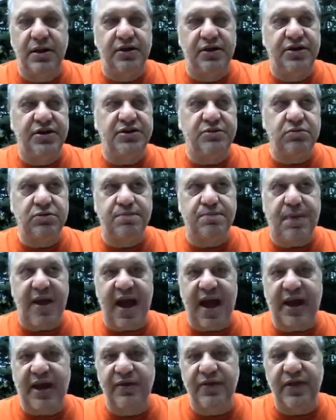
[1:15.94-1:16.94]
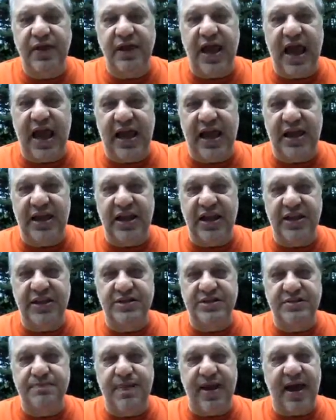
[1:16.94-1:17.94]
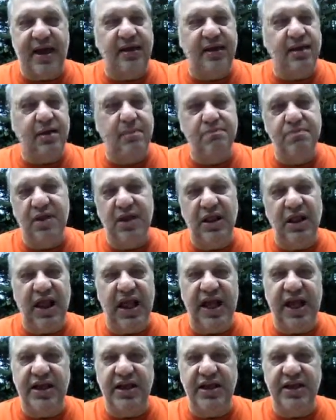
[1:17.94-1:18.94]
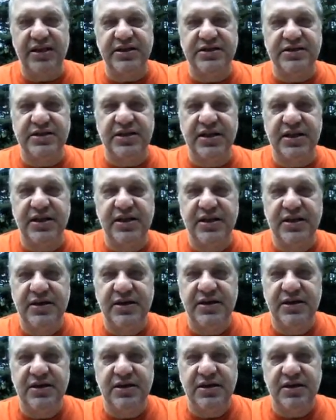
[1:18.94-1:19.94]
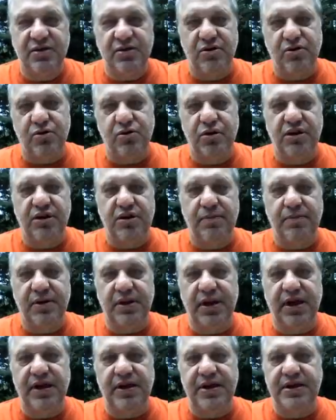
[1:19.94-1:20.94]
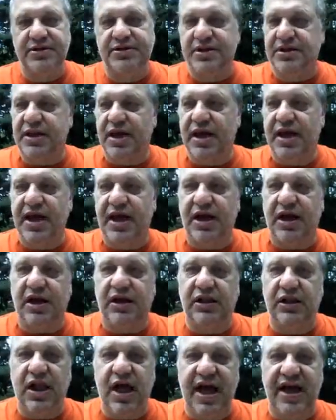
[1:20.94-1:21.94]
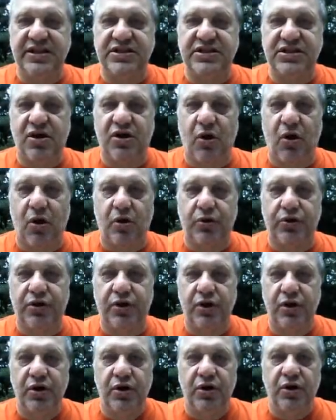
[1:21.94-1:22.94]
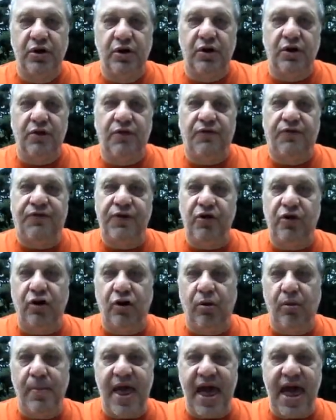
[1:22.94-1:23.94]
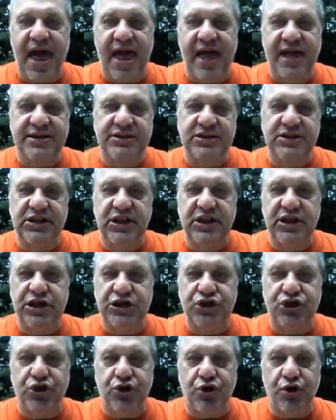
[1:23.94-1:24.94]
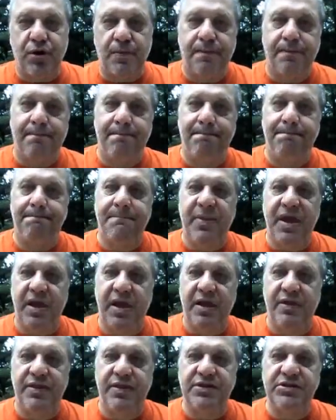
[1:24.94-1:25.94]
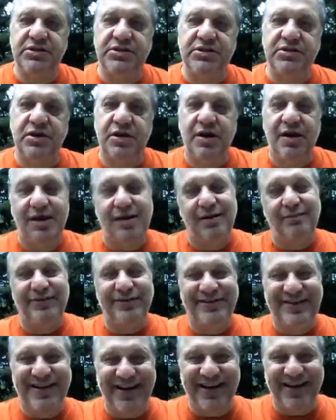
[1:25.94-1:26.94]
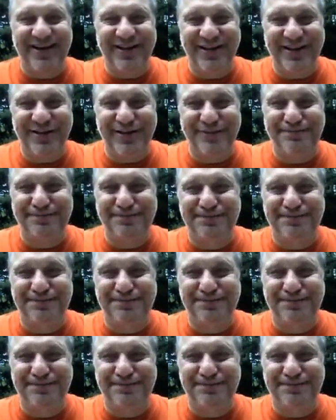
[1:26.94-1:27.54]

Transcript: this was back in the 80s, back in the middle 80s, early to middle 80s, and I had a class called Film as Literature. And this particular